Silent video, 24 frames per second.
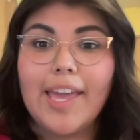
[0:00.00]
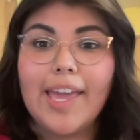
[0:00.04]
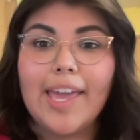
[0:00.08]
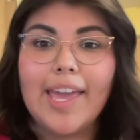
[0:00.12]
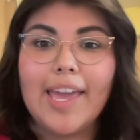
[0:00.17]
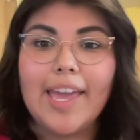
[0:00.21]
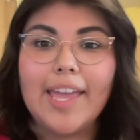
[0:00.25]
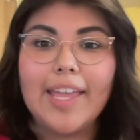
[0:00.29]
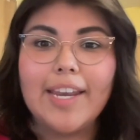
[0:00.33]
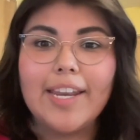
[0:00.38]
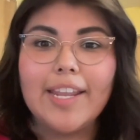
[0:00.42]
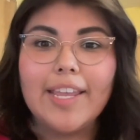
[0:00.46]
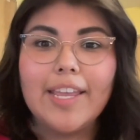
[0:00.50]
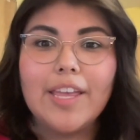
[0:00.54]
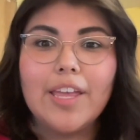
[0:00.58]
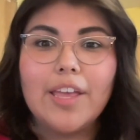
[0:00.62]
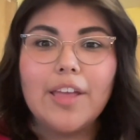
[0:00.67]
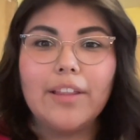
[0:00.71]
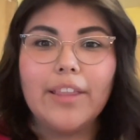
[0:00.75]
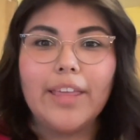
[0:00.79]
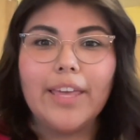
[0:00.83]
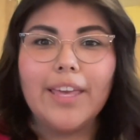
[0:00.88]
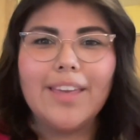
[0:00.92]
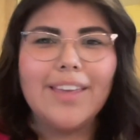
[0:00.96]
And
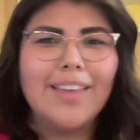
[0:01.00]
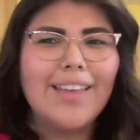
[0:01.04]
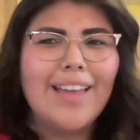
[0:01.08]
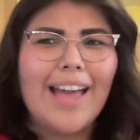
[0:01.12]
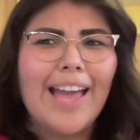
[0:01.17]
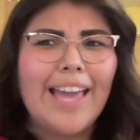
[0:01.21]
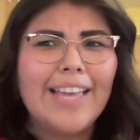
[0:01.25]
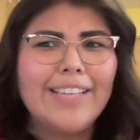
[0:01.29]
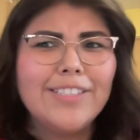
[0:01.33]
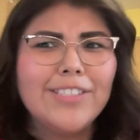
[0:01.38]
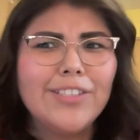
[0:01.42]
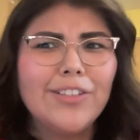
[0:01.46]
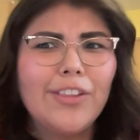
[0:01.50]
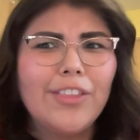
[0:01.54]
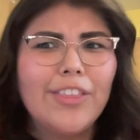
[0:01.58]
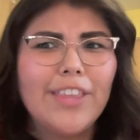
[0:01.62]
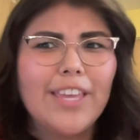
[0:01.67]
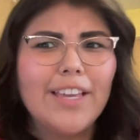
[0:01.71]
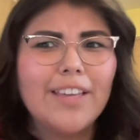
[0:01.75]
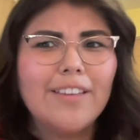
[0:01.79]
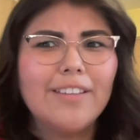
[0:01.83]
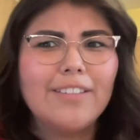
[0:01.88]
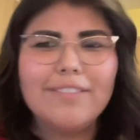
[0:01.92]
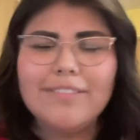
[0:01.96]
like, I still
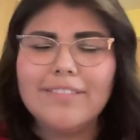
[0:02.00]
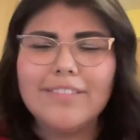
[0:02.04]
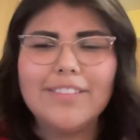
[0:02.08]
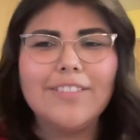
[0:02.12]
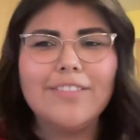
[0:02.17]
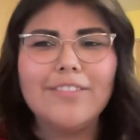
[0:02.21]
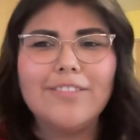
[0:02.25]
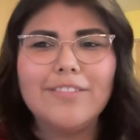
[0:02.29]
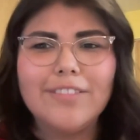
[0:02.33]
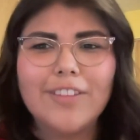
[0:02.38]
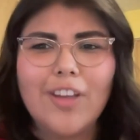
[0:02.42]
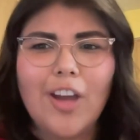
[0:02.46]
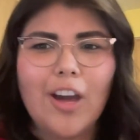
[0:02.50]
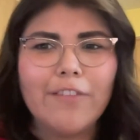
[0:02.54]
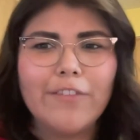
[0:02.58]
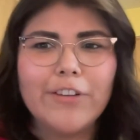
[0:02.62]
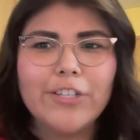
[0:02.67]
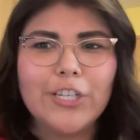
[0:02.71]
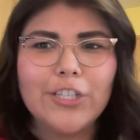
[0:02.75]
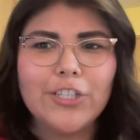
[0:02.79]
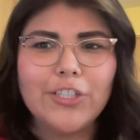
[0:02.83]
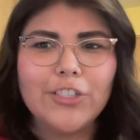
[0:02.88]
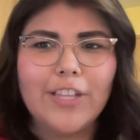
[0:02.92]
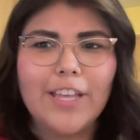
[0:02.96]
think
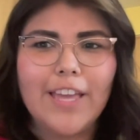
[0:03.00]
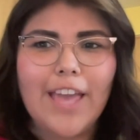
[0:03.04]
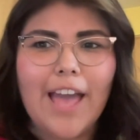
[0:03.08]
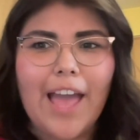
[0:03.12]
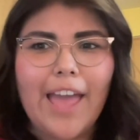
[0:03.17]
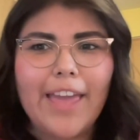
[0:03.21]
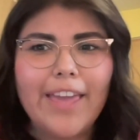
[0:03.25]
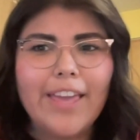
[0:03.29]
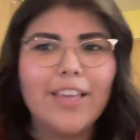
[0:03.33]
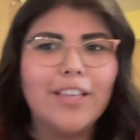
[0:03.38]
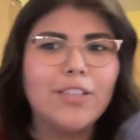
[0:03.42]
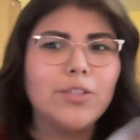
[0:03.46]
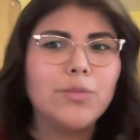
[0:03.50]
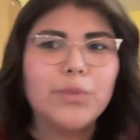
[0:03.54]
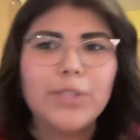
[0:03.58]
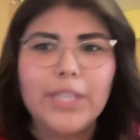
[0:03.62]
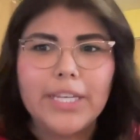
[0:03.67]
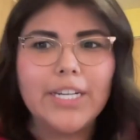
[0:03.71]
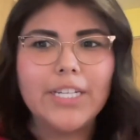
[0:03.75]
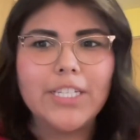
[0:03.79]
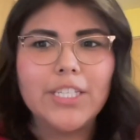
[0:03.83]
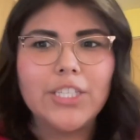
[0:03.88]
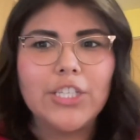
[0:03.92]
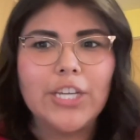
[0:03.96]
conversational AI is
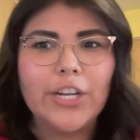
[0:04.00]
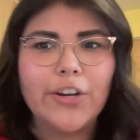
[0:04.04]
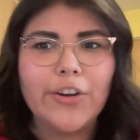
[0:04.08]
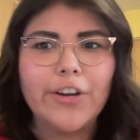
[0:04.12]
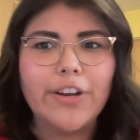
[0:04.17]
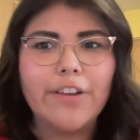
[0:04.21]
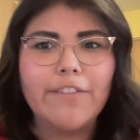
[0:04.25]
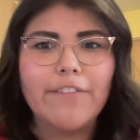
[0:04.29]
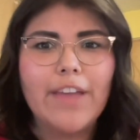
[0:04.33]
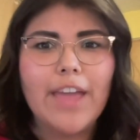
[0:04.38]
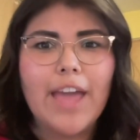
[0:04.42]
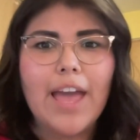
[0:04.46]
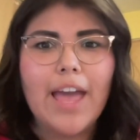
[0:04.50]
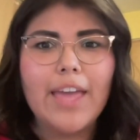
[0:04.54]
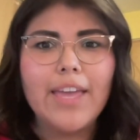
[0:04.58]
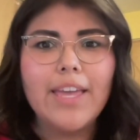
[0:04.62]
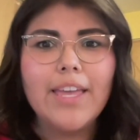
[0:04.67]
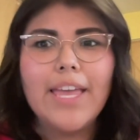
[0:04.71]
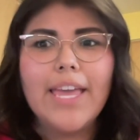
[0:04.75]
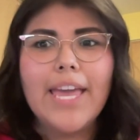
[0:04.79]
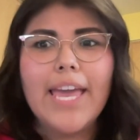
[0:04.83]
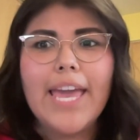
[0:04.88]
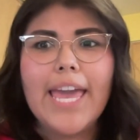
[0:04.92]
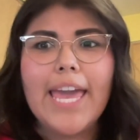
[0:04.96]
related to generative AI.
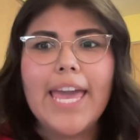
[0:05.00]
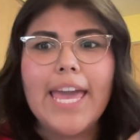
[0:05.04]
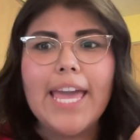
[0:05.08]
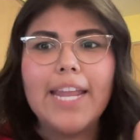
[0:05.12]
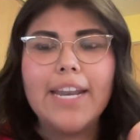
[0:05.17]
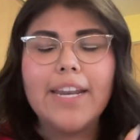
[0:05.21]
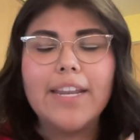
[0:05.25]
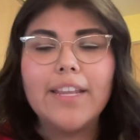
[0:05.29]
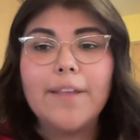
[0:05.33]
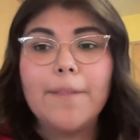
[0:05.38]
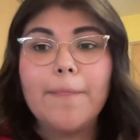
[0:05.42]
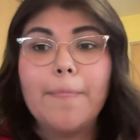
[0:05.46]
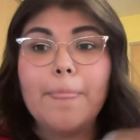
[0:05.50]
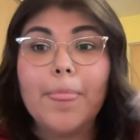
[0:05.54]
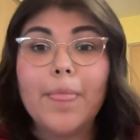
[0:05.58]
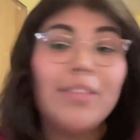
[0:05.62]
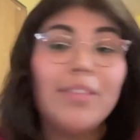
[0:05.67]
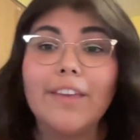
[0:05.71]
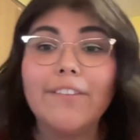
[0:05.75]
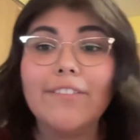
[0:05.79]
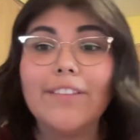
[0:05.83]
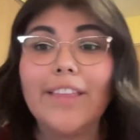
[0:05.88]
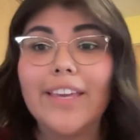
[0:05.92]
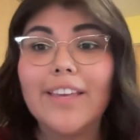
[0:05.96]
And
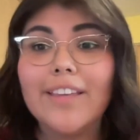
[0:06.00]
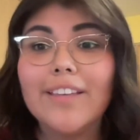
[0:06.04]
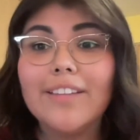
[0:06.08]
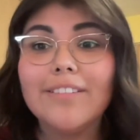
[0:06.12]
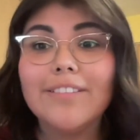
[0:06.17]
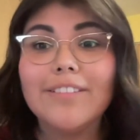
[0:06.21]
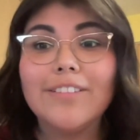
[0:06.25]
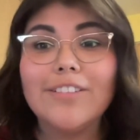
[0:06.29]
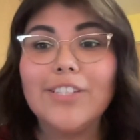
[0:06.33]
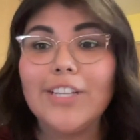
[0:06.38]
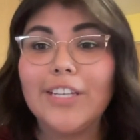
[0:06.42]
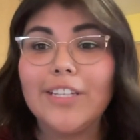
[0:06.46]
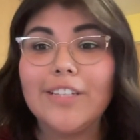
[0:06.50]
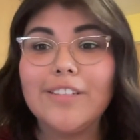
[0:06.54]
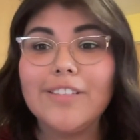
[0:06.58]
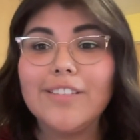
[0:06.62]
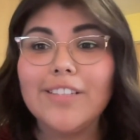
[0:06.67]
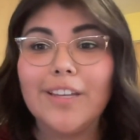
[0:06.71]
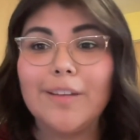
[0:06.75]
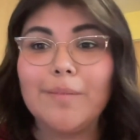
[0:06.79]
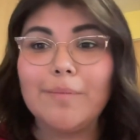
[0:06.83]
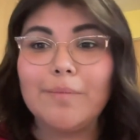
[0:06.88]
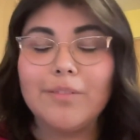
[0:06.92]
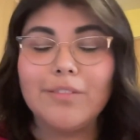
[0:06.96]
they've like done
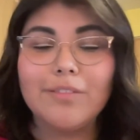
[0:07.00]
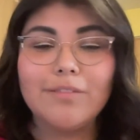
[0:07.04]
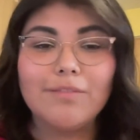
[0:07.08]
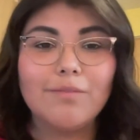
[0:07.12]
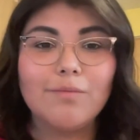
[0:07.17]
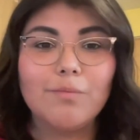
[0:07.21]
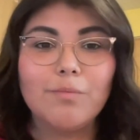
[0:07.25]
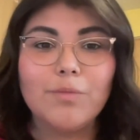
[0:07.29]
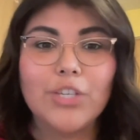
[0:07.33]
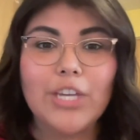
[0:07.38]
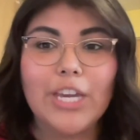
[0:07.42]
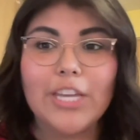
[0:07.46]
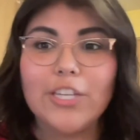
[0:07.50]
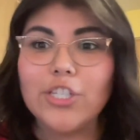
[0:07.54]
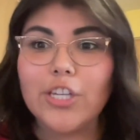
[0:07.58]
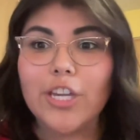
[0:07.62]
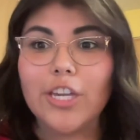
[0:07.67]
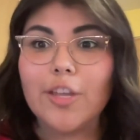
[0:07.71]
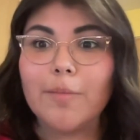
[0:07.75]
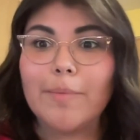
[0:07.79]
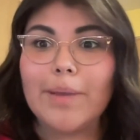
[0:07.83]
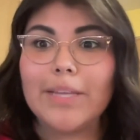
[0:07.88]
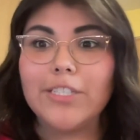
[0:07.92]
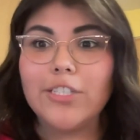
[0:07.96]
some changing
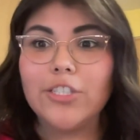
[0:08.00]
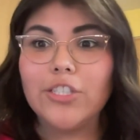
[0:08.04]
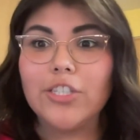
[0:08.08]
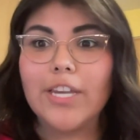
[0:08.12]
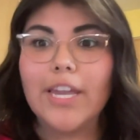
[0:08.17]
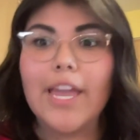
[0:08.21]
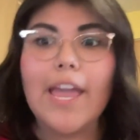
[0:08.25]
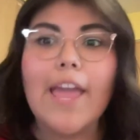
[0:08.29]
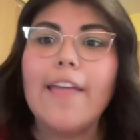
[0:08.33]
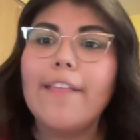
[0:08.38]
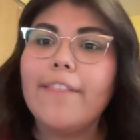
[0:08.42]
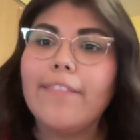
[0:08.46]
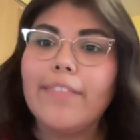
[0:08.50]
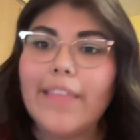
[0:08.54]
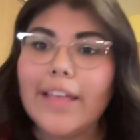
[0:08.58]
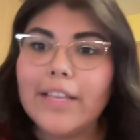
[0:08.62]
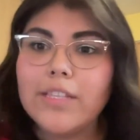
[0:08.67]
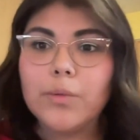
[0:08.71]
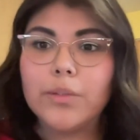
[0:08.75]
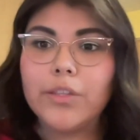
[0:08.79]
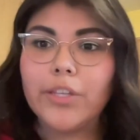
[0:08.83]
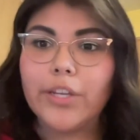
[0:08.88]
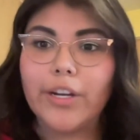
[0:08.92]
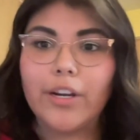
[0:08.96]
in their messaging. And
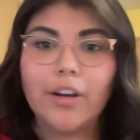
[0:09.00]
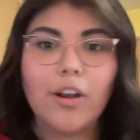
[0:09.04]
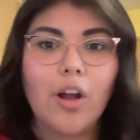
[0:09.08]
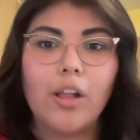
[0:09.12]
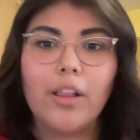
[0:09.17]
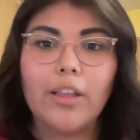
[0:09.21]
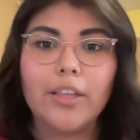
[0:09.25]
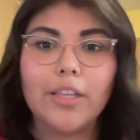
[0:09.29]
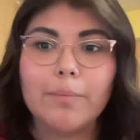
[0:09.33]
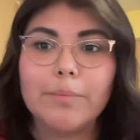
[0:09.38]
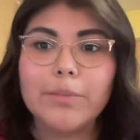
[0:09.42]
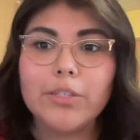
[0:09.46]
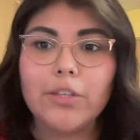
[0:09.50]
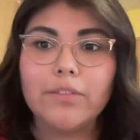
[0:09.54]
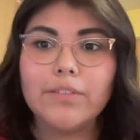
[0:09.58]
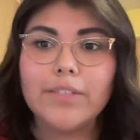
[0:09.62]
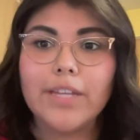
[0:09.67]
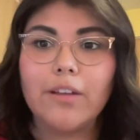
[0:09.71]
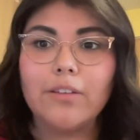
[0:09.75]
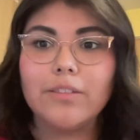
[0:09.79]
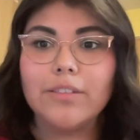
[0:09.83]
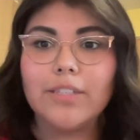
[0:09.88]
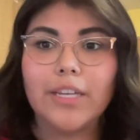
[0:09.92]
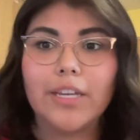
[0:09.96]
that's what they're calling themselves
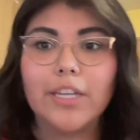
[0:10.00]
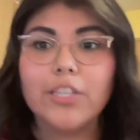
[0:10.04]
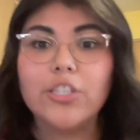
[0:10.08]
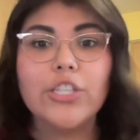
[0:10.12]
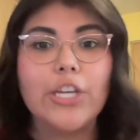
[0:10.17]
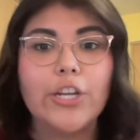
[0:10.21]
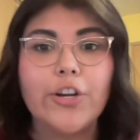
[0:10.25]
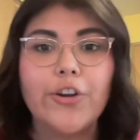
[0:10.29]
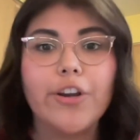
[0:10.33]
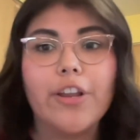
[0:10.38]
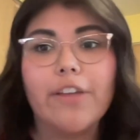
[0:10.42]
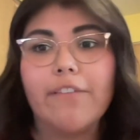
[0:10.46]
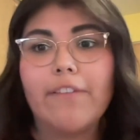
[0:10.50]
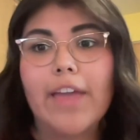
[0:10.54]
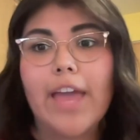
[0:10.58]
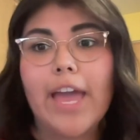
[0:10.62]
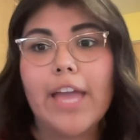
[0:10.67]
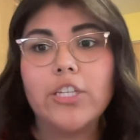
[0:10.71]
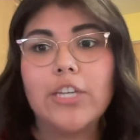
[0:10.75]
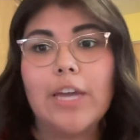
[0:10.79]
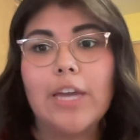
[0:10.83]
now is like a generative AI